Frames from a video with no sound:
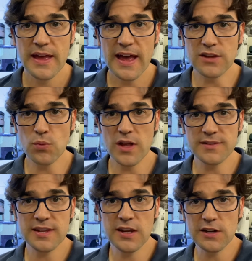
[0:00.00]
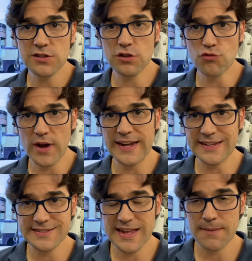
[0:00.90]
As well as here's a great
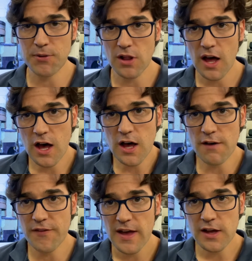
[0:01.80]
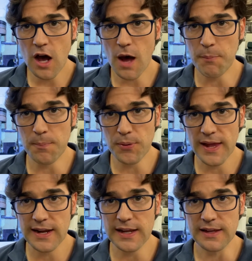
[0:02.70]
example of copper
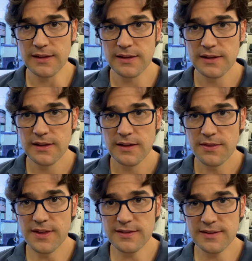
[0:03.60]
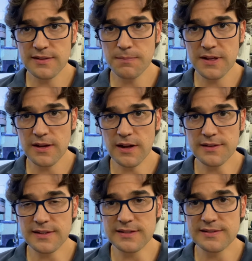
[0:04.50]
plating. This is
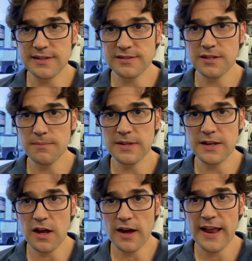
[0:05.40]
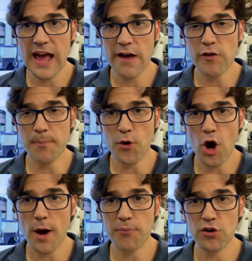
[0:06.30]
because the system did not have a
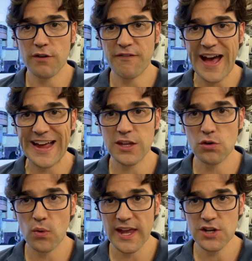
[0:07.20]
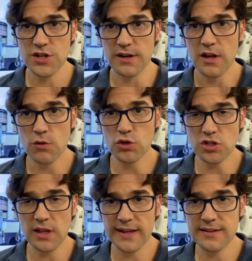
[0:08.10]
proper evacuation, which
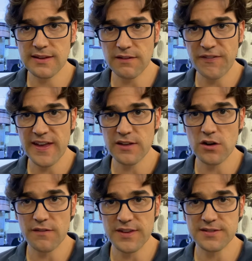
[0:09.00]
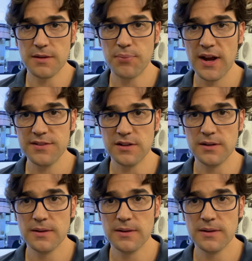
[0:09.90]
led to the failure of this compressor.